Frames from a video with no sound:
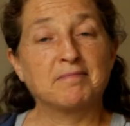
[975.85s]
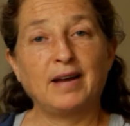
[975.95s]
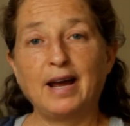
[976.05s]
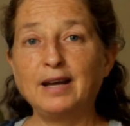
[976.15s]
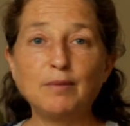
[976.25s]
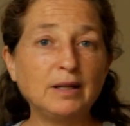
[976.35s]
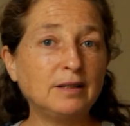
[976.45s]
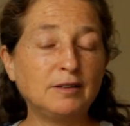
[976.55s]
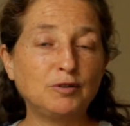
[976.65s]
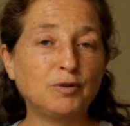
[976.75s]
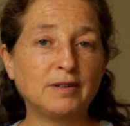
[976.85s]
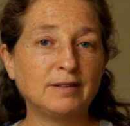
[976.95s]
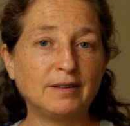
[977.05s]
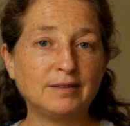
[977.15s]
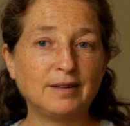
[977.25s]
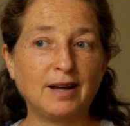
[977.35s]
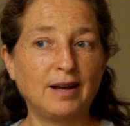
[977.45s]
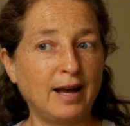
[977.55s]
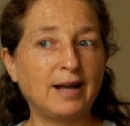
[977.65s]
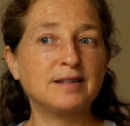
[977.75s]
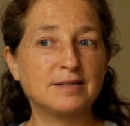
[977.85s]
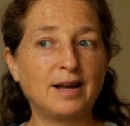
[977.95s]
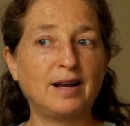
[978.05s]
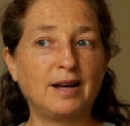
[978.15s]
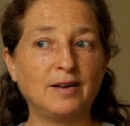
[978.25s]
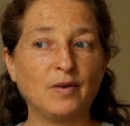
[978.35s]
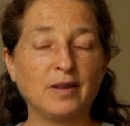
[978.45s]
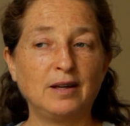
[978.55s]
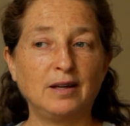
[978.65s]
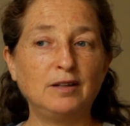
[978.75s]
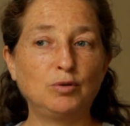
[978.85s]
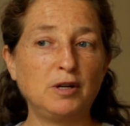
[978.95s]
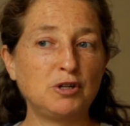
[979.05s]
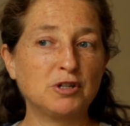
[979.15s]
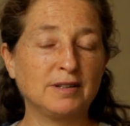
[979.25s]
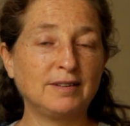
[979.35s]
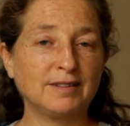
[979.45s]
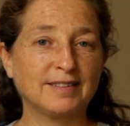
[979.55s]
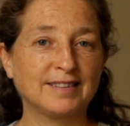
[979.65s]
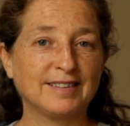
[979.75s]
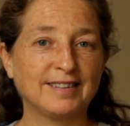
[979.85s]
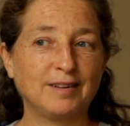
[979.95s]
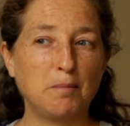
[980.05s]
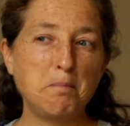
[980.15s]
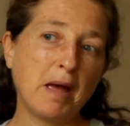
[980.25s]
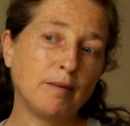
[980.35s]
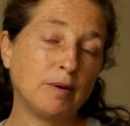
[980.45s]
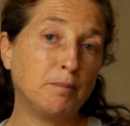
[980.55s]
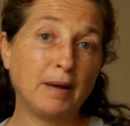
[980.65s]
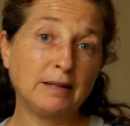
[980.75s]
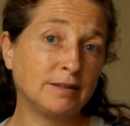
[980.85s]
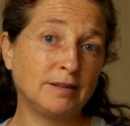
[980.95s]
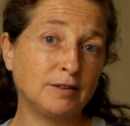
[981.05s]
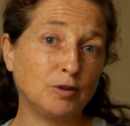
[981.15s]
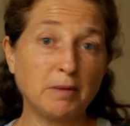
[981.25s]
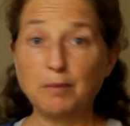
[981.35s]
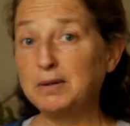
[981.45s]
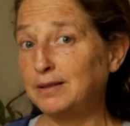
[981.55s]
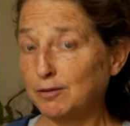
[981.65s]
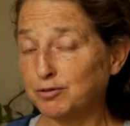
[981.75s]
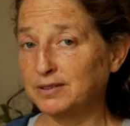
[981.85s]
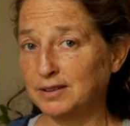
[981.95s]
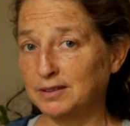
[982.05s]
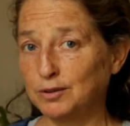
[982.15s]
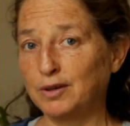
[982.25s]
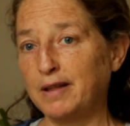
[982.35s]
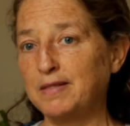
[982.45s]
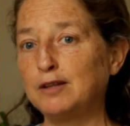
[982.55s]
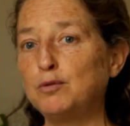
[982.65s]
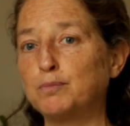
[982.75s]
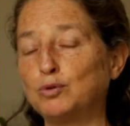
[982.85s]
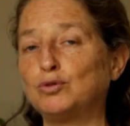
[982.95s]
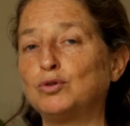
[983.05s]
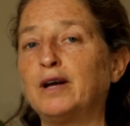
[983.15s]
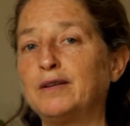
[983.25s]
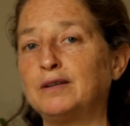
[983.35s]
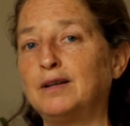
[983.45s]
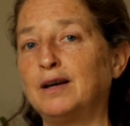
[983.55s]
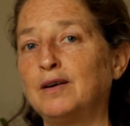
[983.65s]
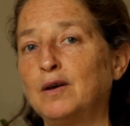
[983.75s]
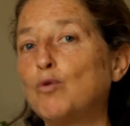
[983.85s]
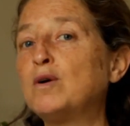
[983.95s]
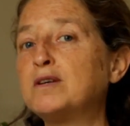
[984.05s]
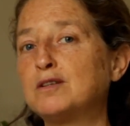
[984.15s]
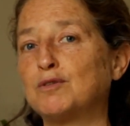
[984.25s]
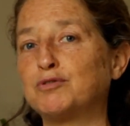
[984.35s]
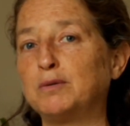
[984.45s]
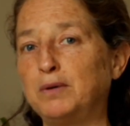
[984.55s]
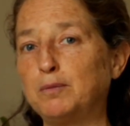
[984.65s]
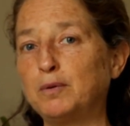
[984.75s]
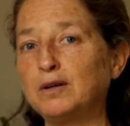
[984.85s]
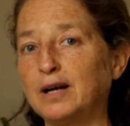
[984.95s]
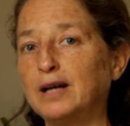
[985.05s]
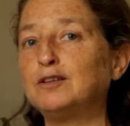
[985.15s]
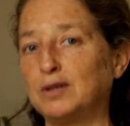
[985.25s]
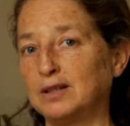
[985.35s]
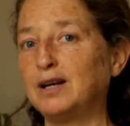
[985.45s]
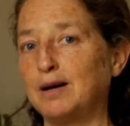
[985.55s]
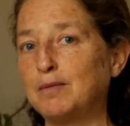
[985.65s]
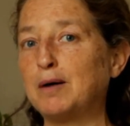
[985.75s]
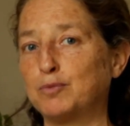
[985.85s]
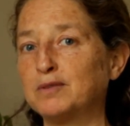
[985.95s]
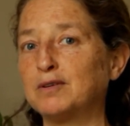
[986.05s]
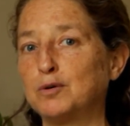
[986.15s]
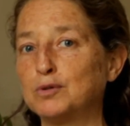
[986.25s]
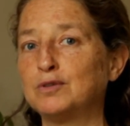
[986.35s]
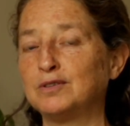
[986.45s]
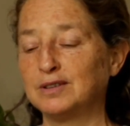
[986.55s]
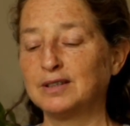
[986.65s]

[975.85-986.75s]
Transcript: anybody that you think that has intuition, maybe better than you, maybe different than you, and then you put together the wisdom of the people, and you can come up with a good